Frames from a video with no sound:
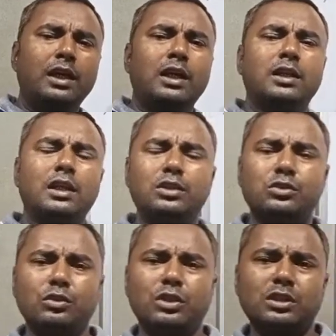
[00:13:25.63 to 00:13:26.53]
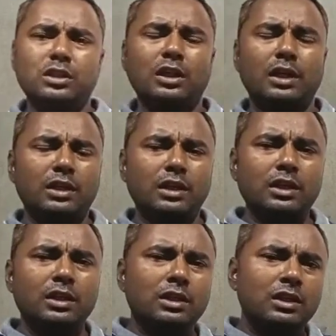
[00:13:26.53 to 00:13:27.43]

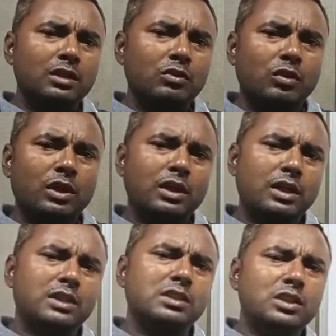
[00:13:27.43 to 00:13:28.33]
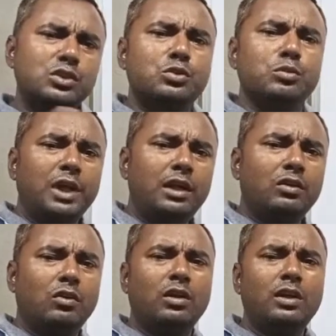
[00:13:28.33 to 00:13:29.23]
another one doesn't is to
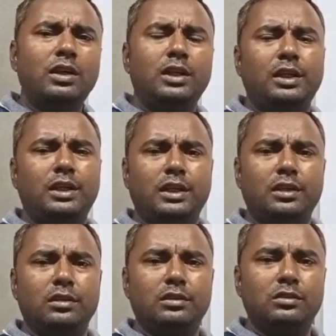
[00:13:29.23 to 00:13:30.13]
melt on heating.